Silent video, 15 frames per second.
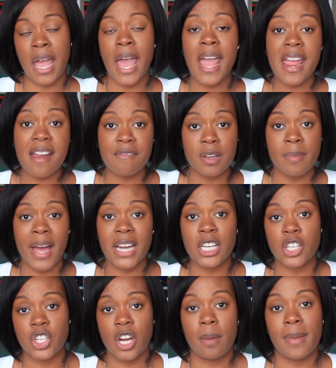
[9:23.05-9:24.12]
hey, everybody
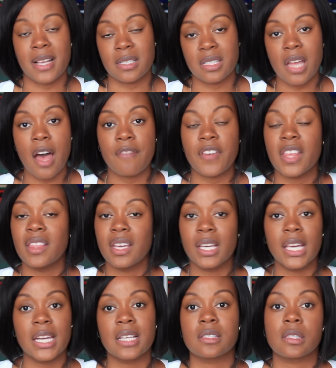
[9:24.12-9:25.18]
share my stuff and then
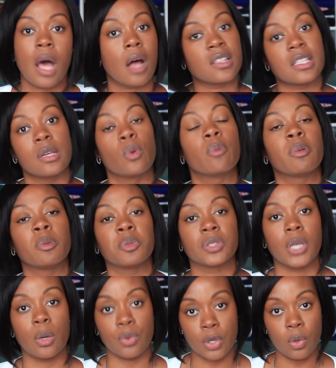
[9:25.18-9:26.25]
getting salty when people
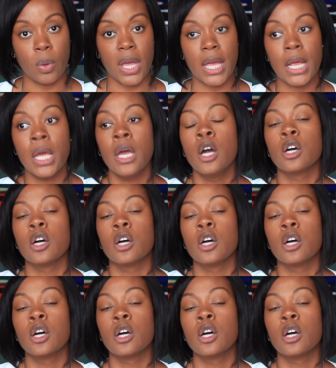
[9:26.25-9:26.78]
don't do it.